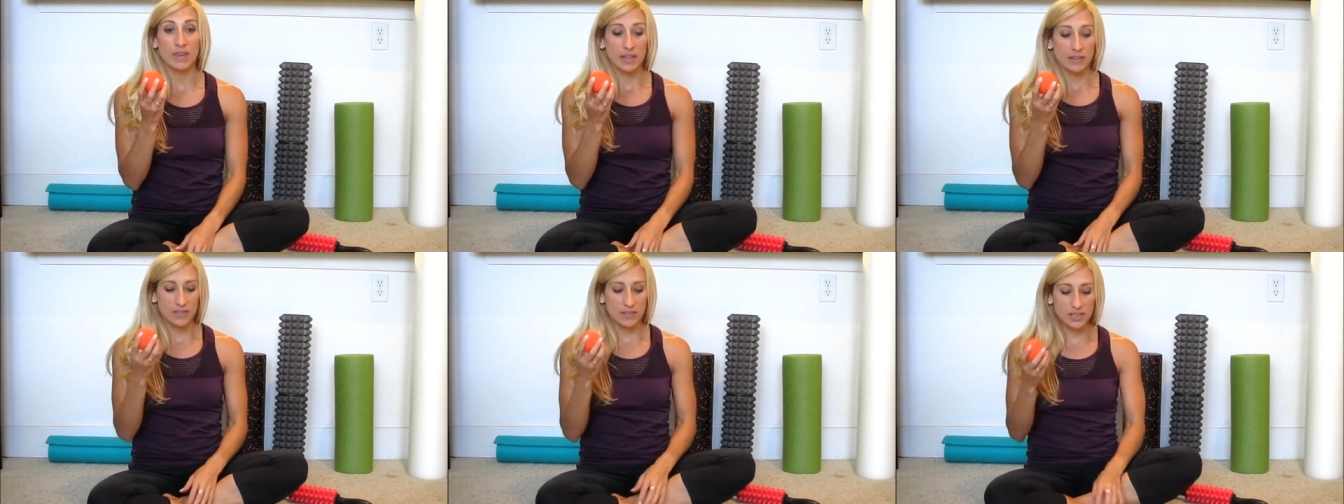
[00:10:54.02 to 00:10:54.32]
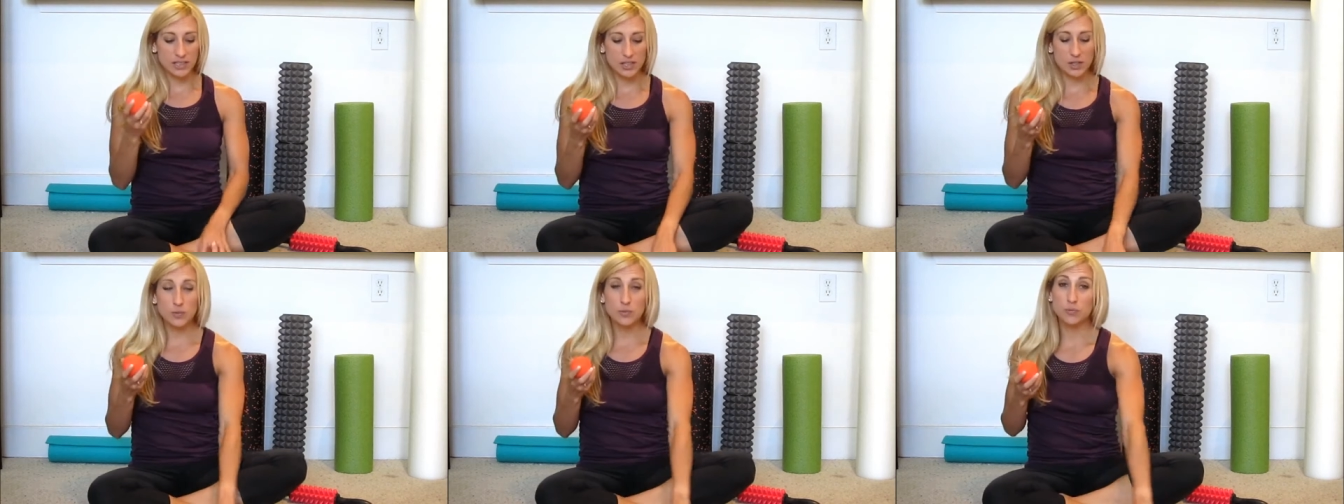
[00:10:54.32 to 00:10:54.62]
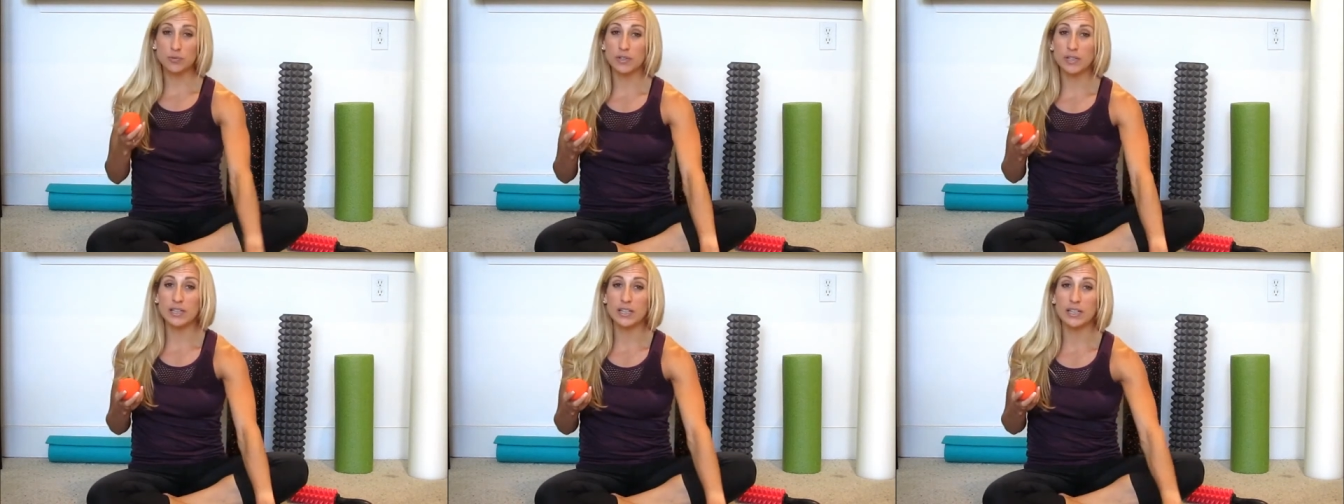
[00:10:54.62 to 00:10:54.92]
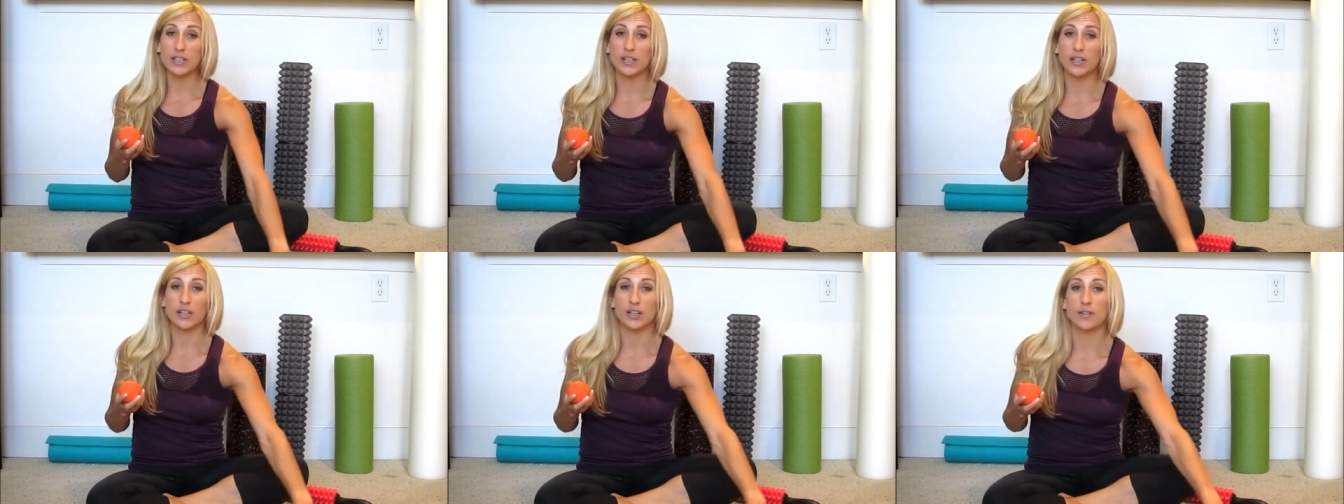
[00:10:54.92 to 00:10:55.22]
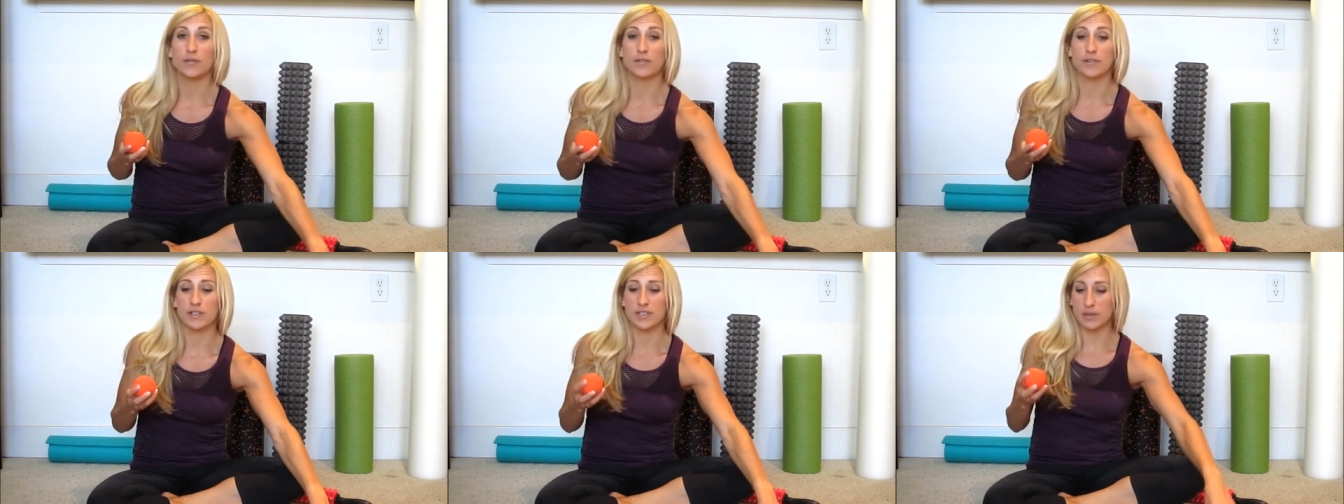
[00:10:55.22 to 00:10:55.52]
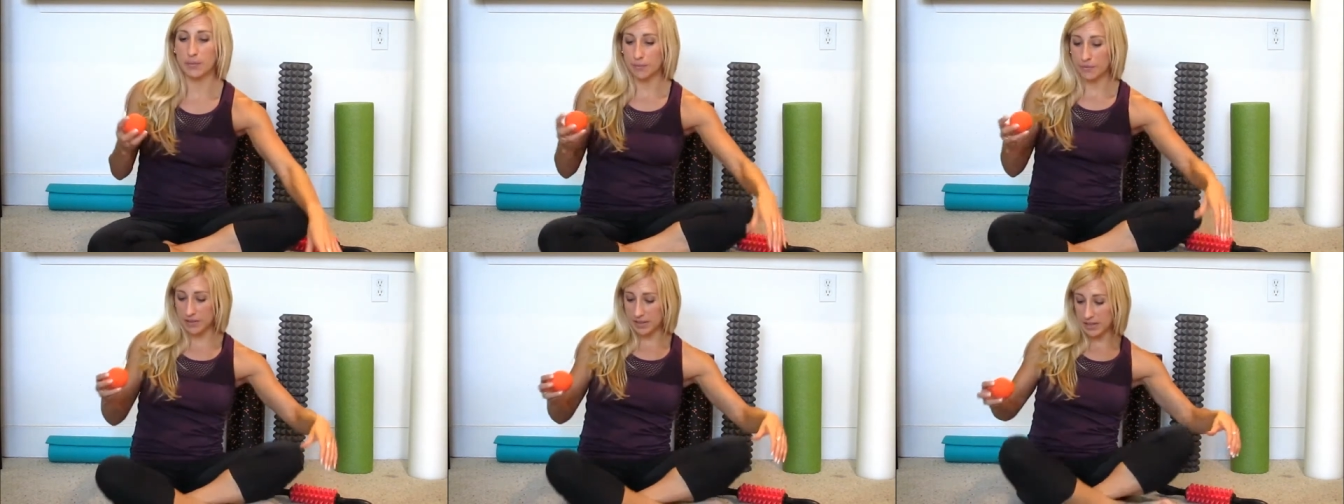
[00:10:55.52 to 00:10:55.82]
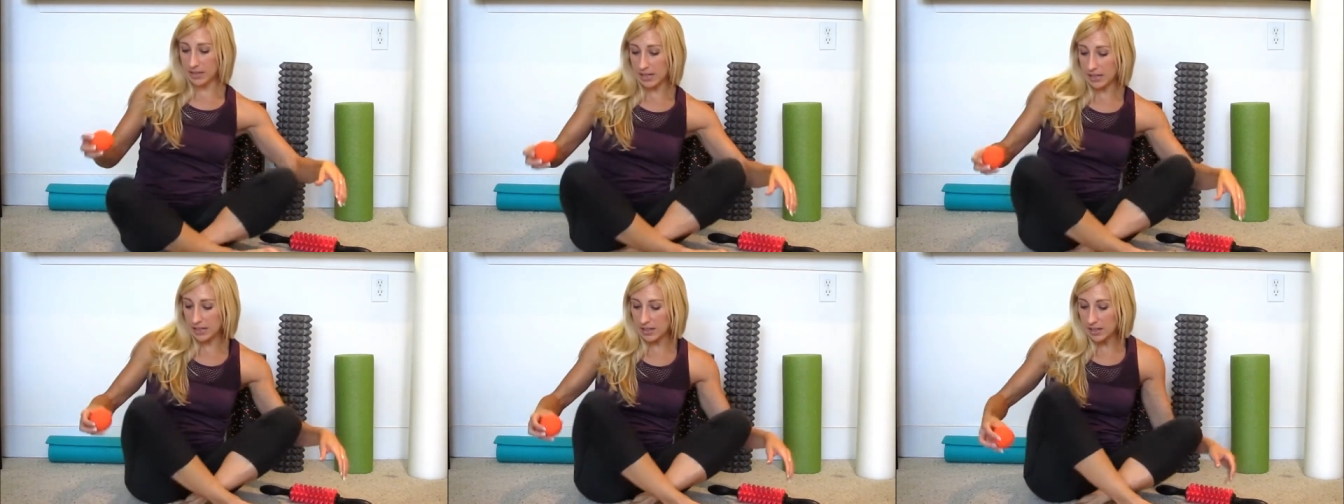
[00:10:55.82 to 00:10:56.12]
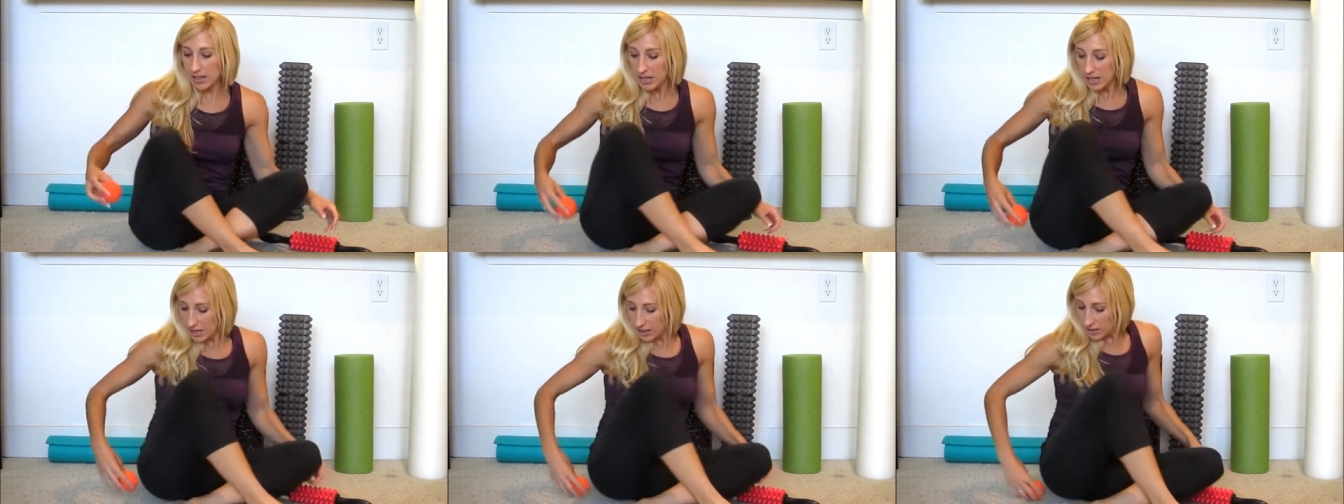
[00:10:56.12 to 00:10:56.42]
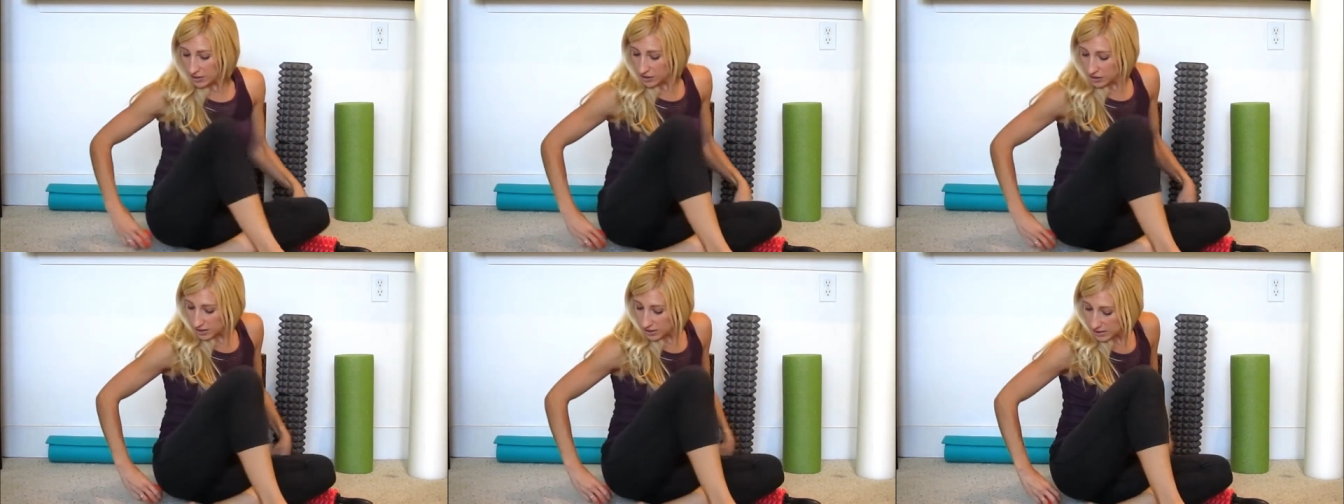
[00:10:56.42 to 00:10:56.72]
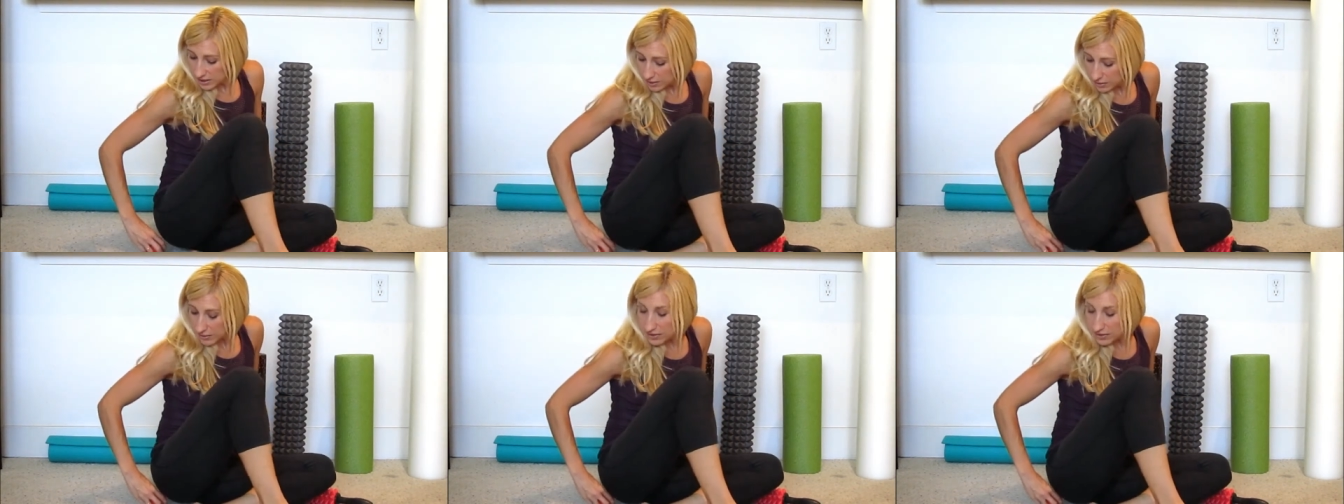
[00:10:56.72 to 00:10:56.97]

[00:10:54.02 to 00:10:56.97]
this is really good for something like just